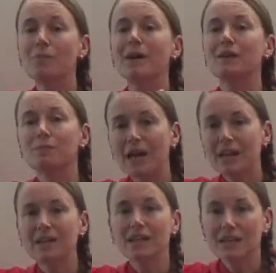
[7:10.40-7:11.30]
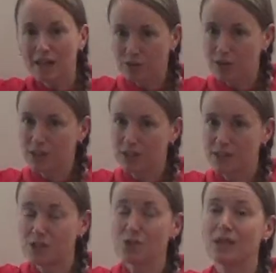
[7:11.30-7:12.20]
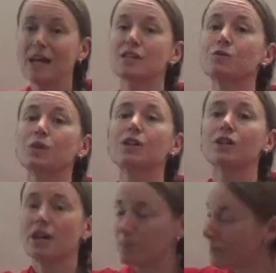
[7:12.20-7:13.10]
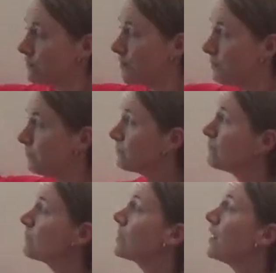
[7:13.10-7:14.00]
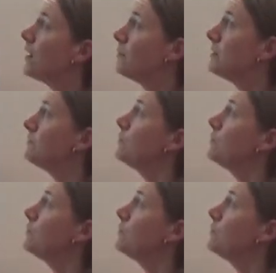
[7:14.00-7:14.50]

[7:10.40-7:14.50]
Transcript: mathematically calculated. So that's where they're coming from. If